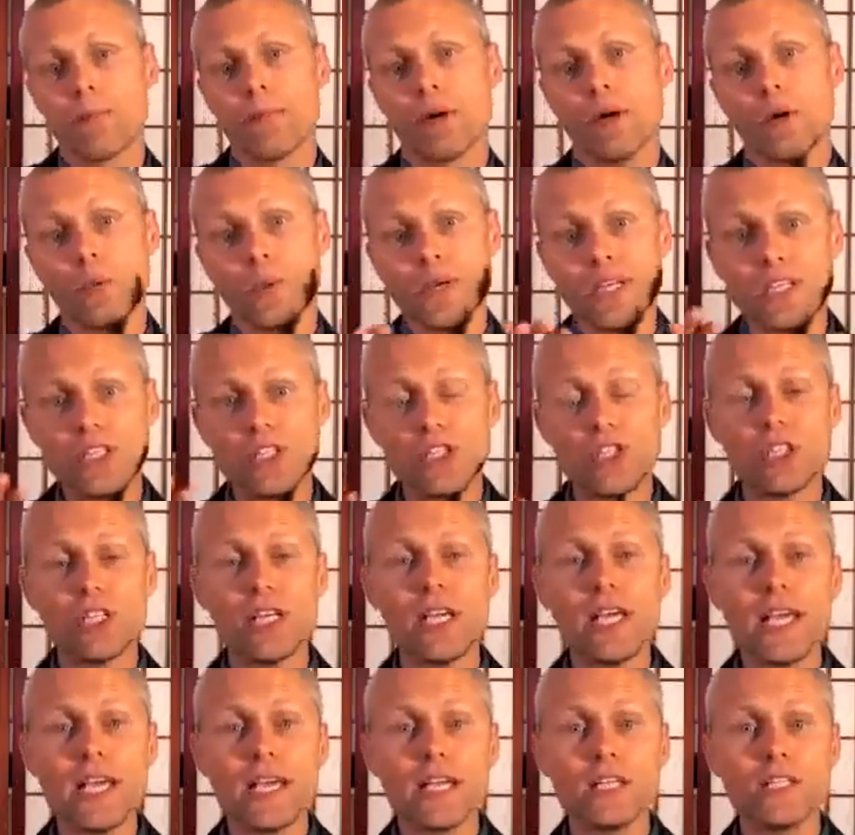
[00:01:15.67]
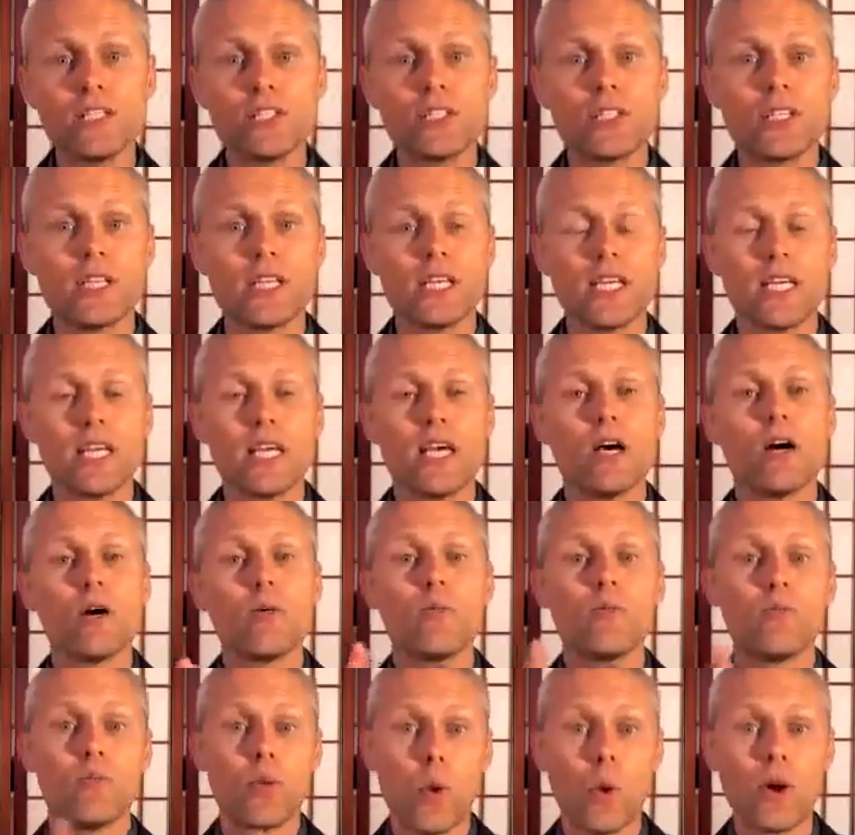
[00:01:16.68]
but we change the
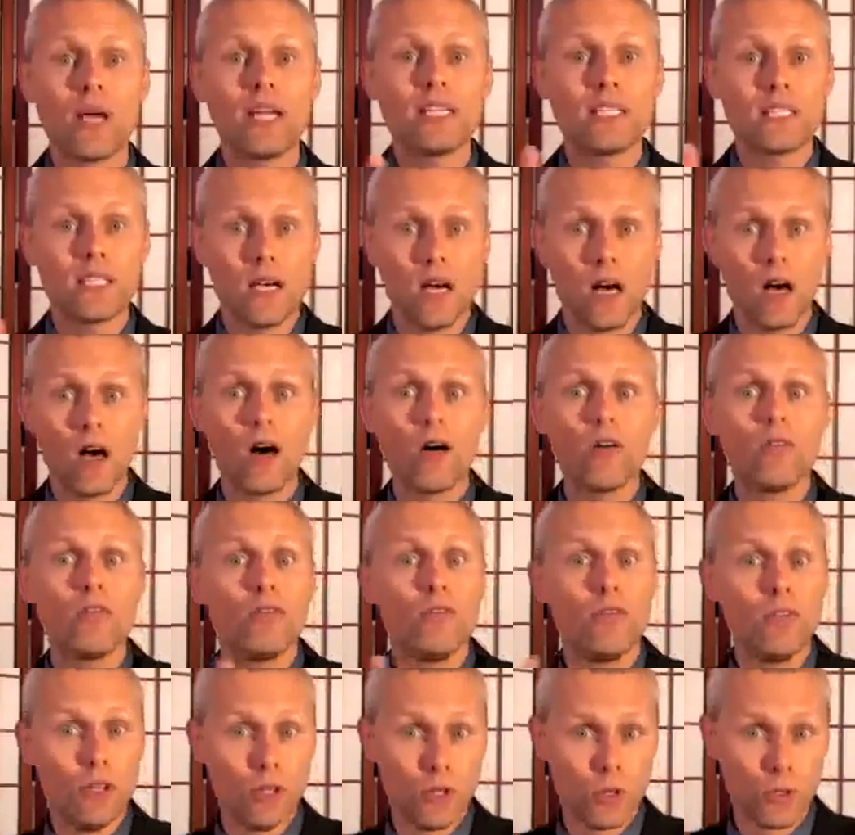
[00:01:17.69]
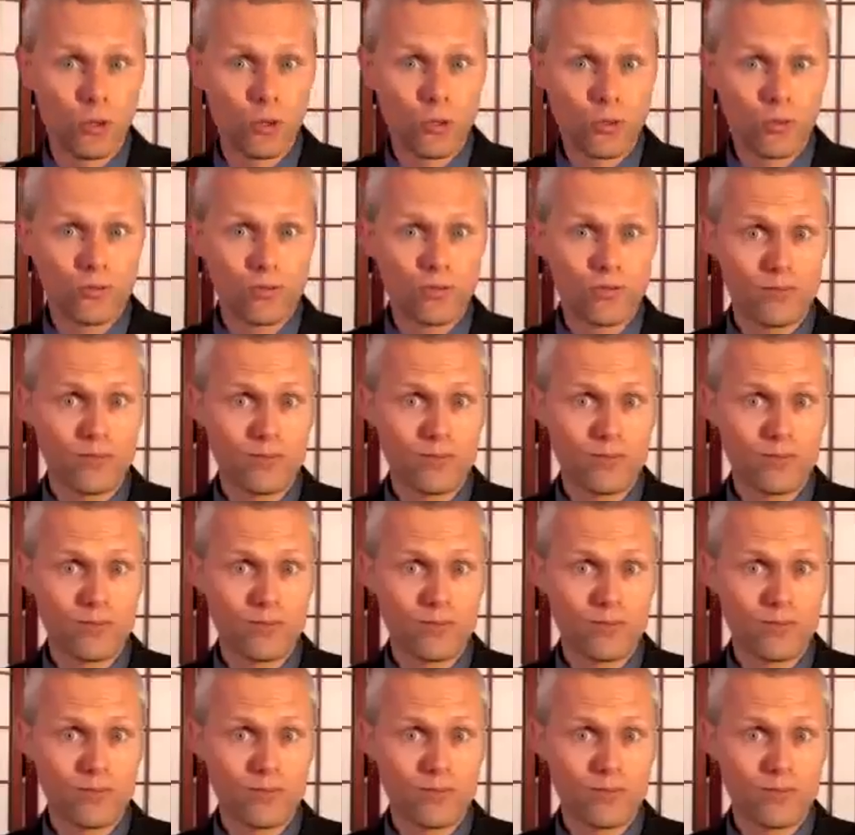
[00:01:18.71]
point of view.